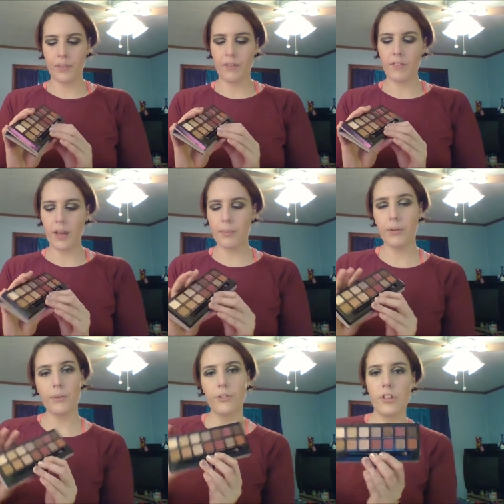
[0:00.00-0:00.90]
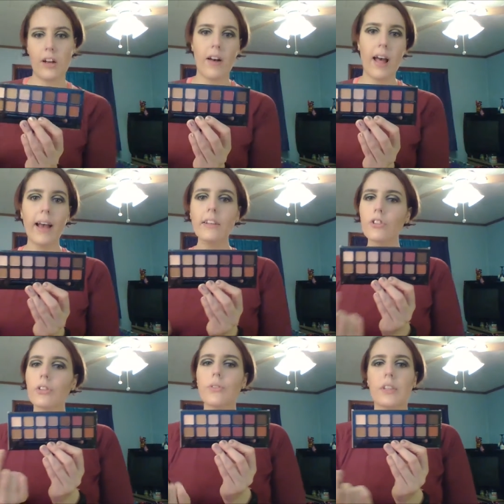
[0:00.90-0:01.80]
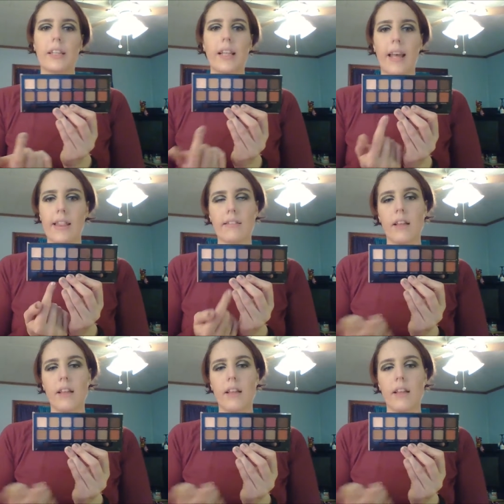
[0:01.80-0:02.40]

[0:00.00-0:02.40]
VIB Rouge sale, and I actually really like this.